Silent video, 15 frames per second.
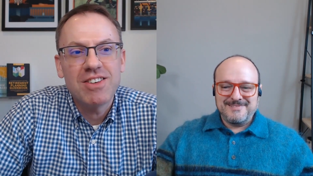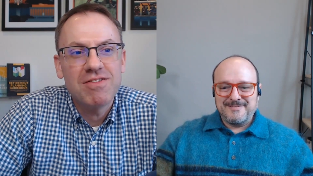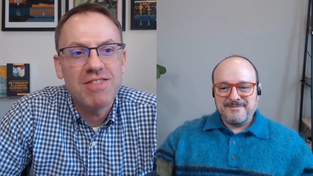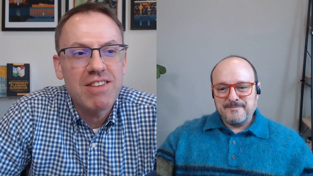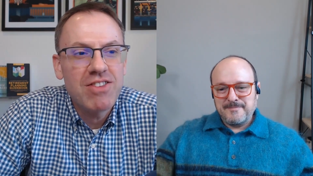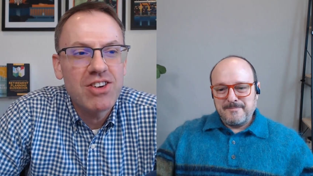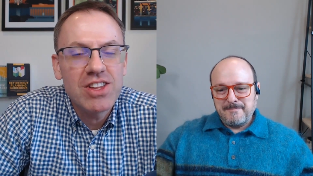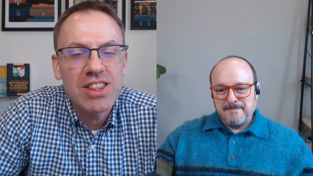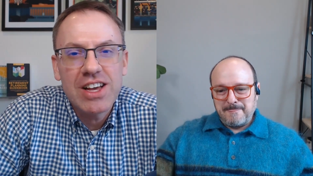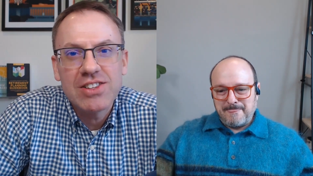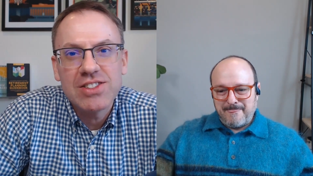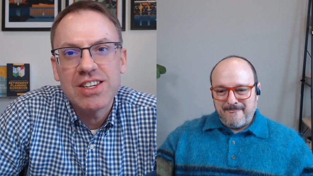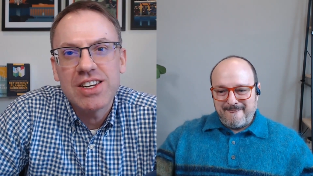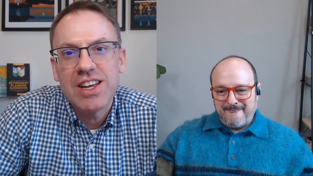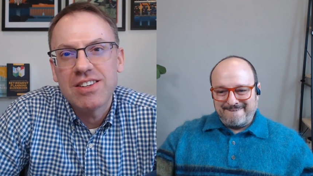Speaker 1: five hundred
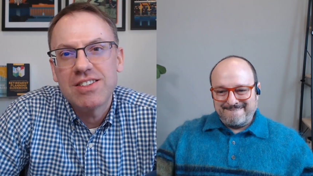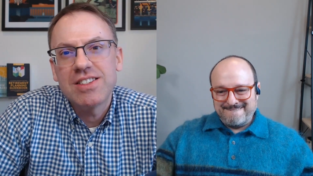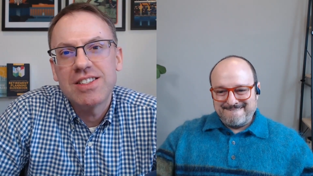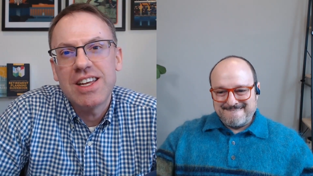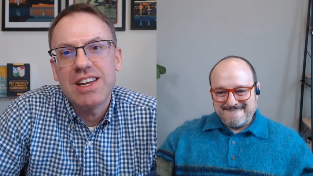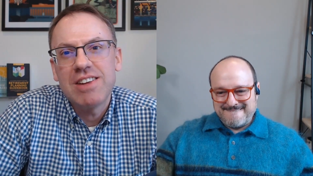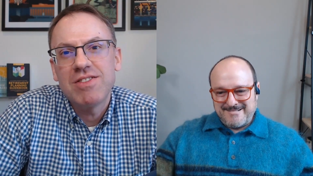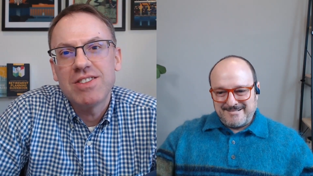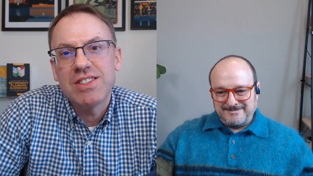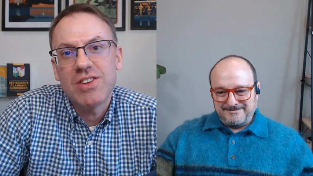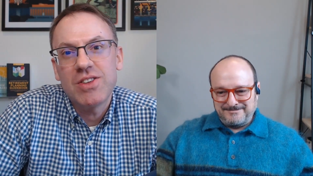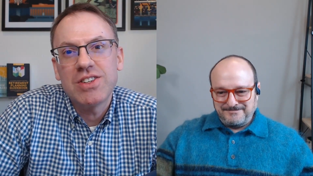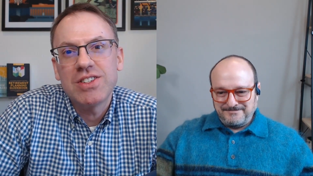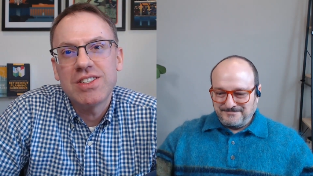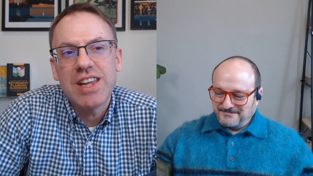thousand dollars saved. So
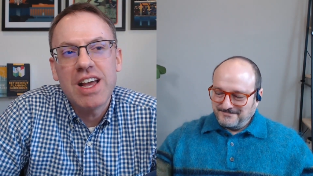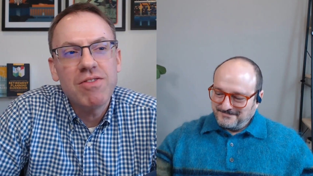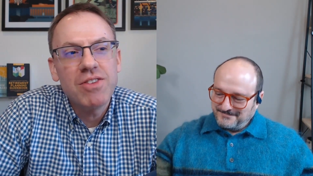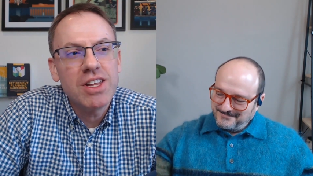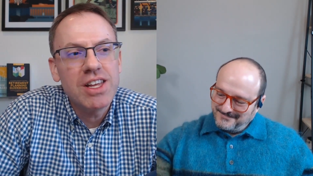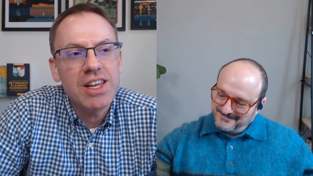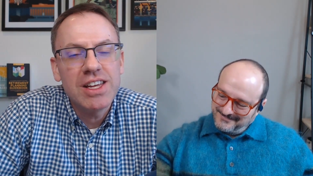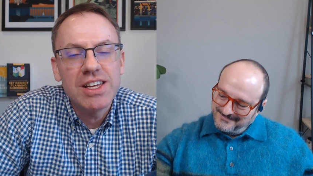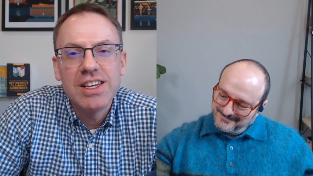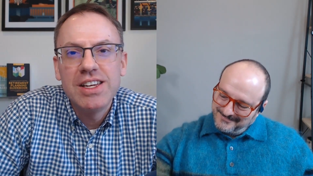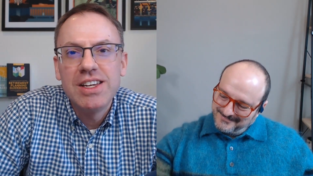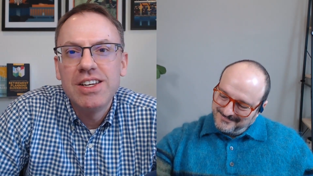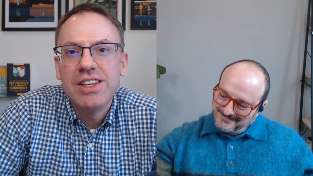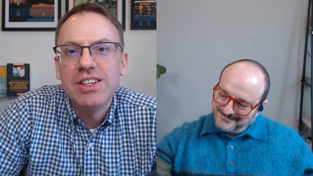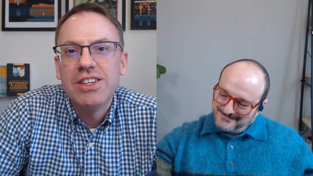there's definitely
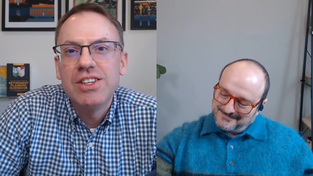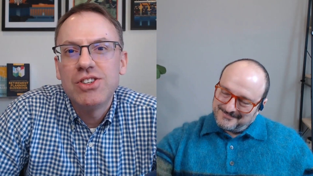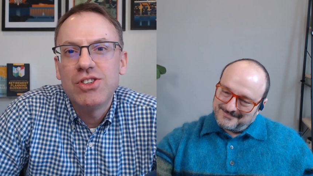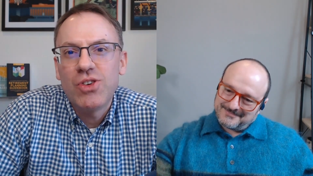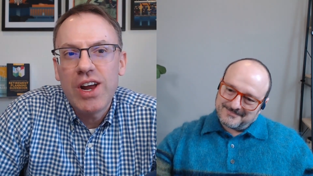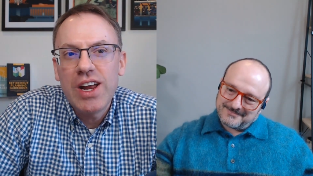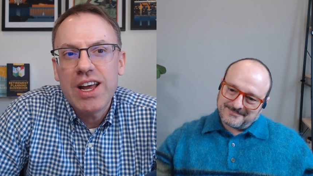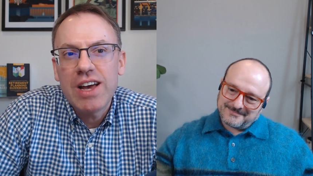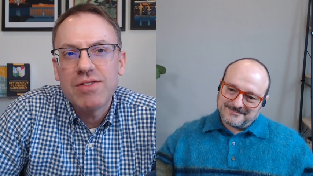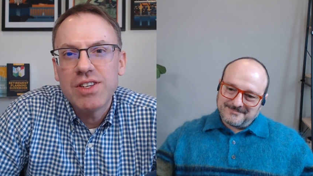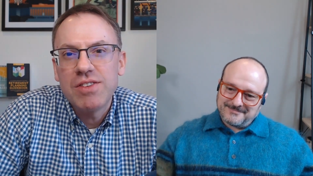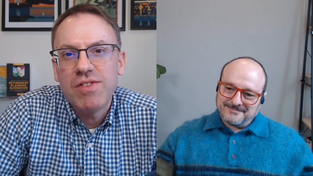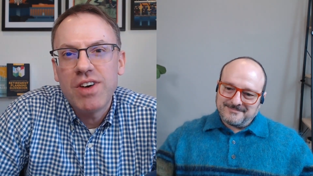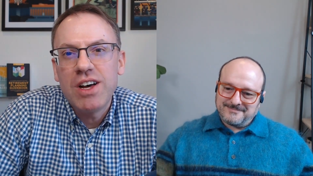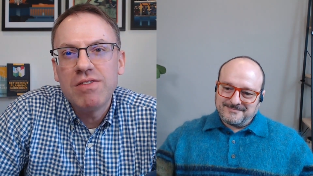trade offs
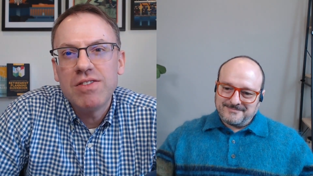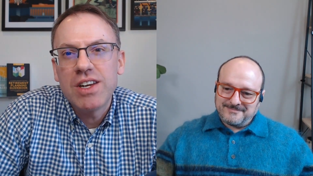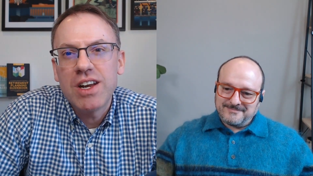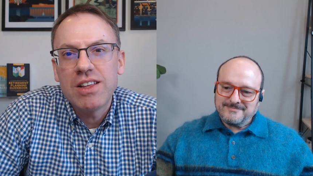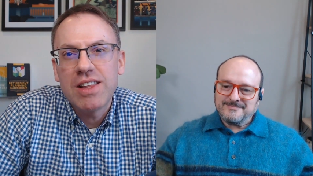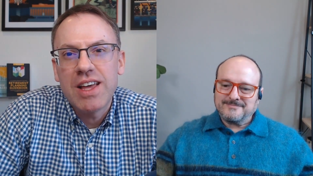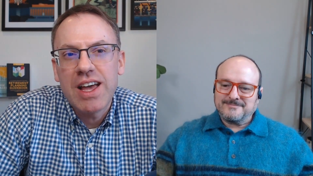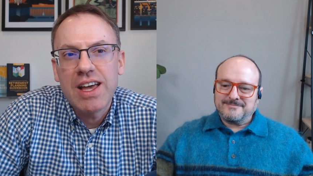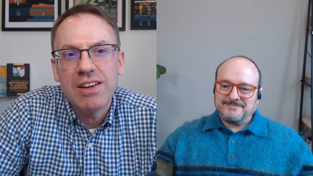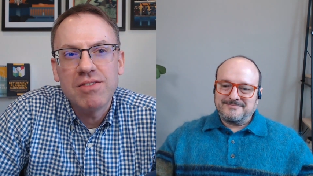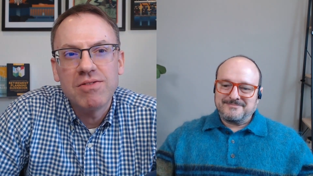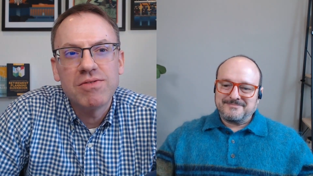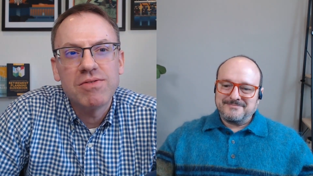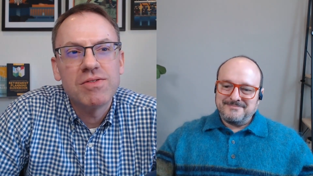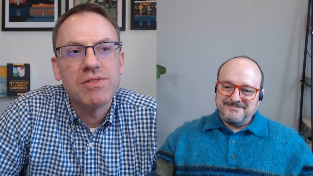involved in all that
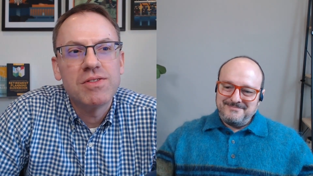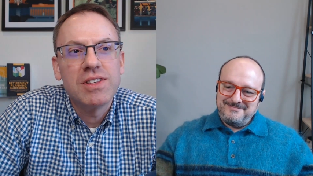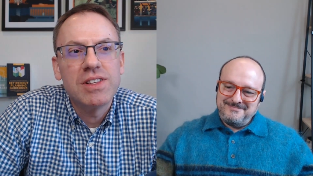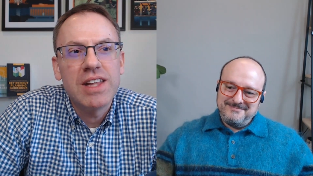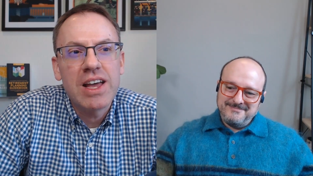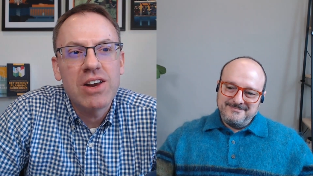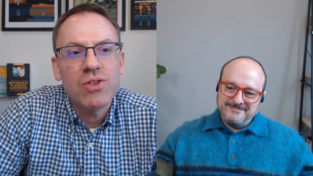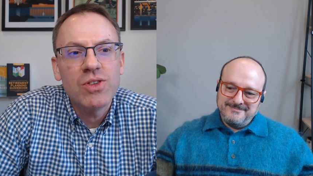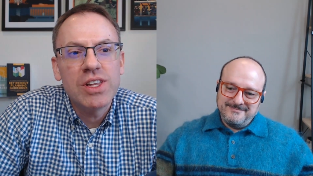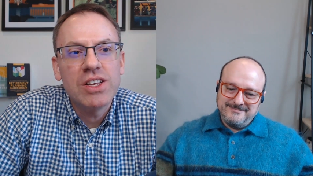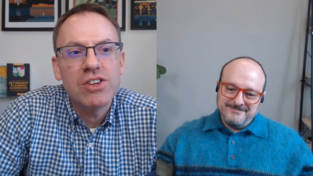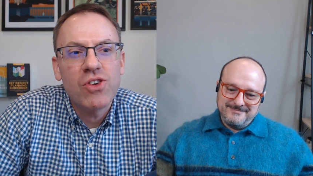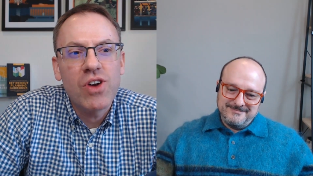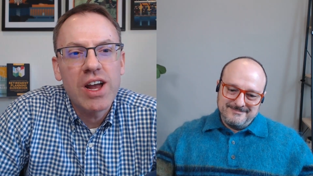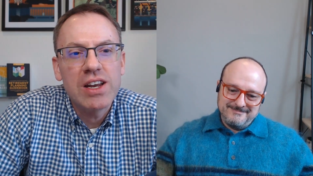of not only
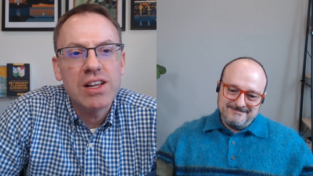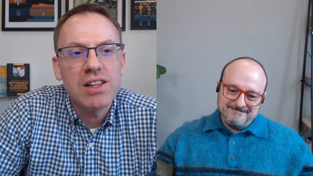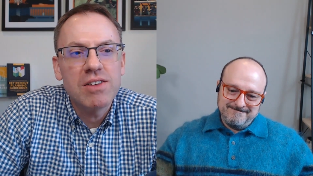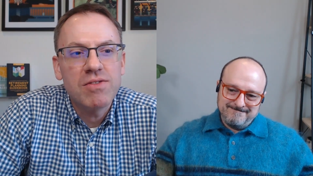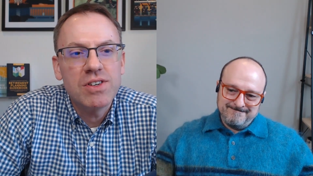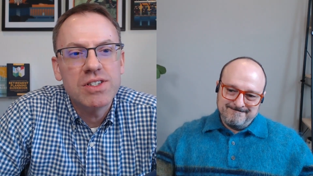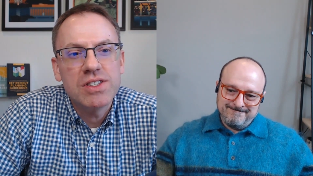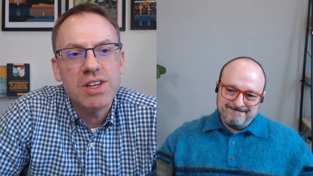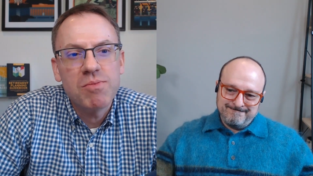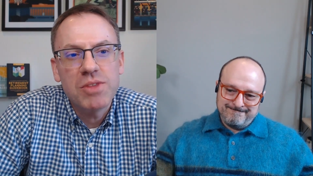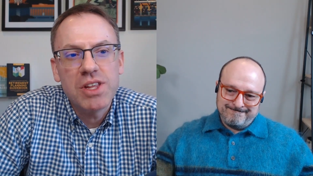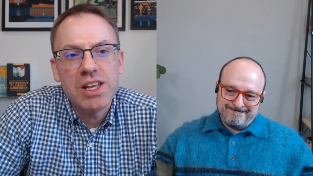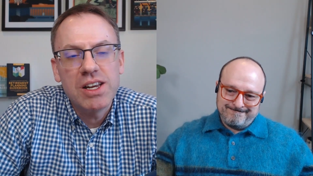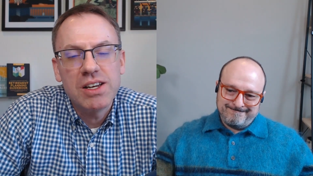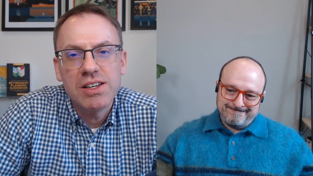trying to look for
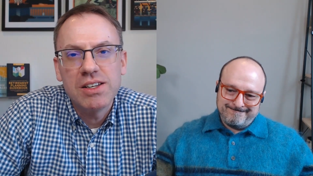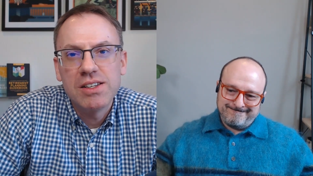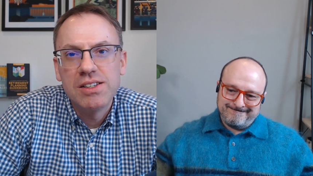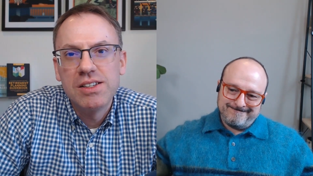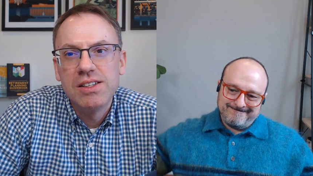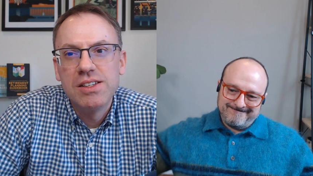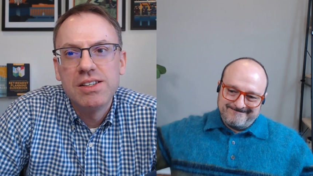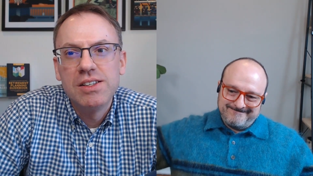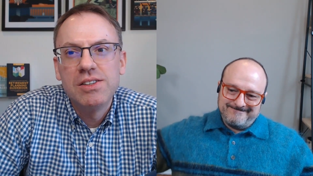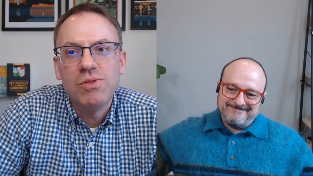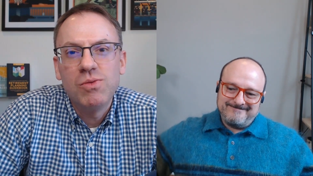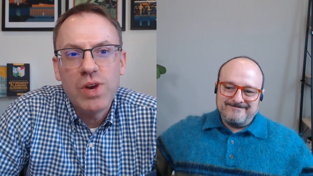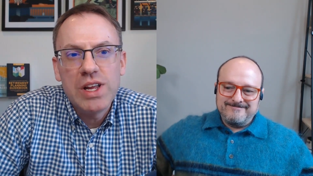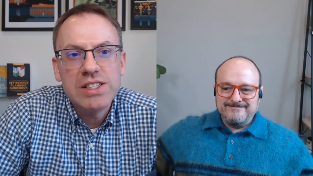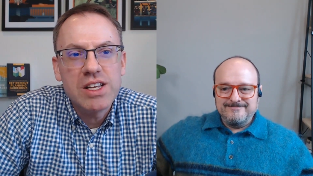something
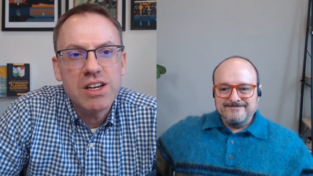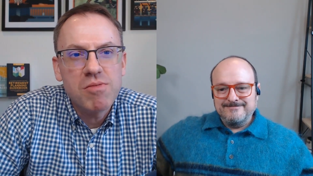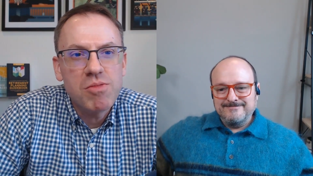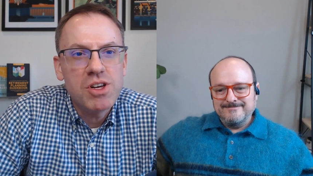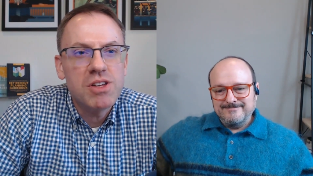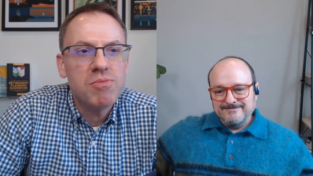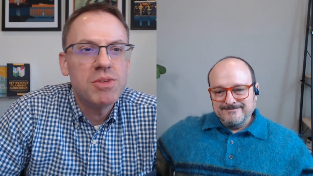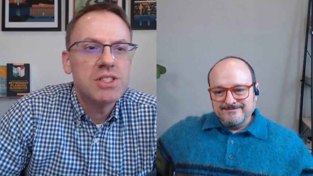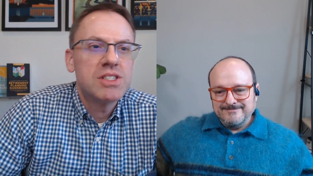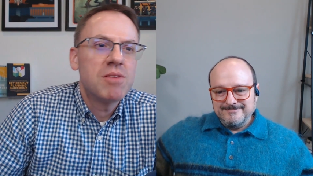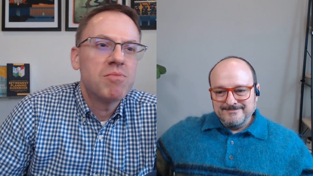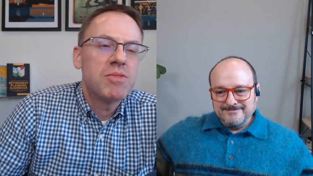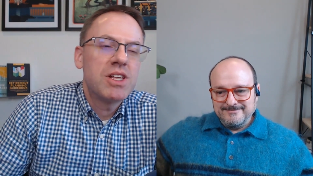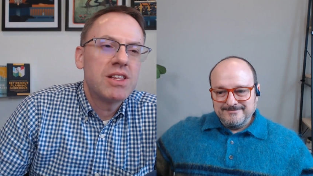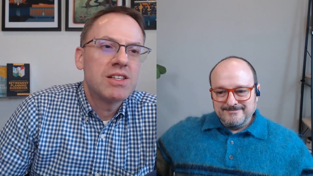reasonable, but
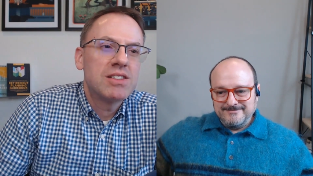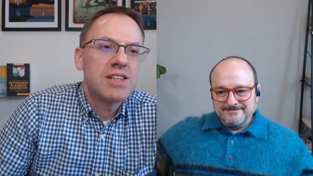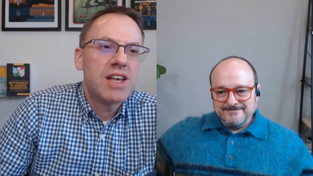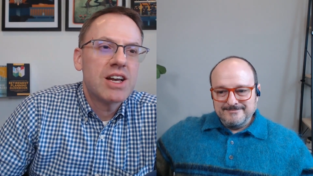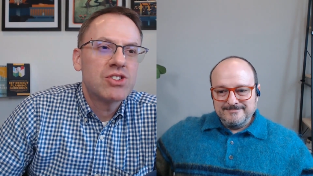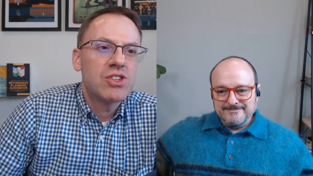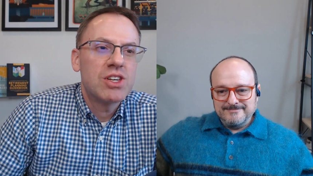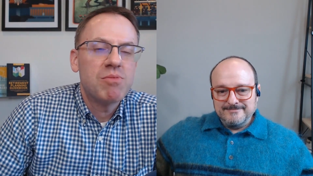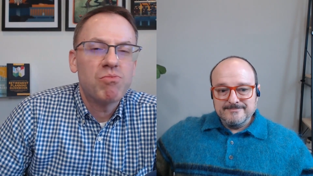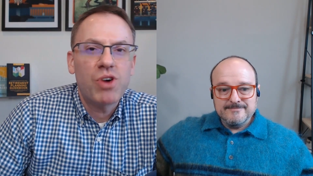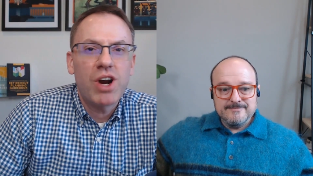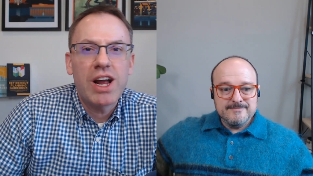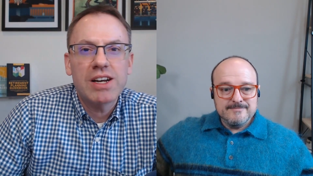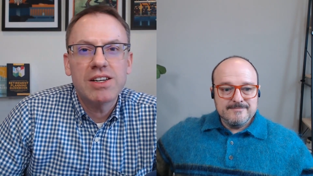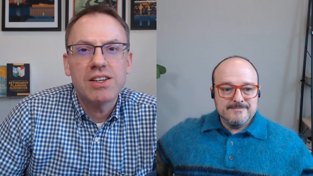something that's actually
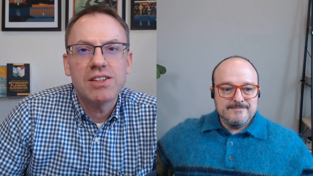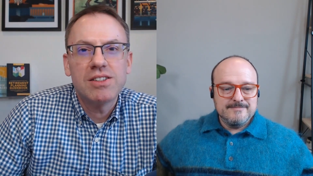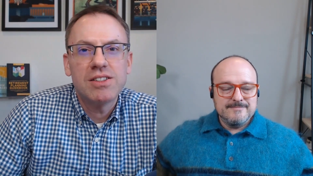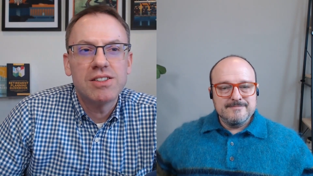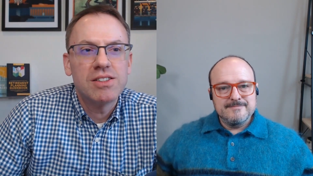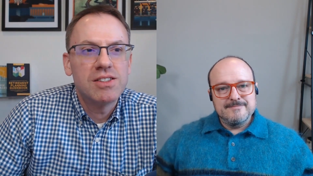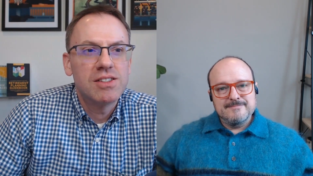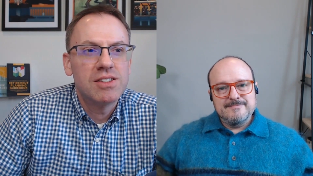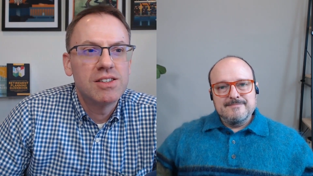practical.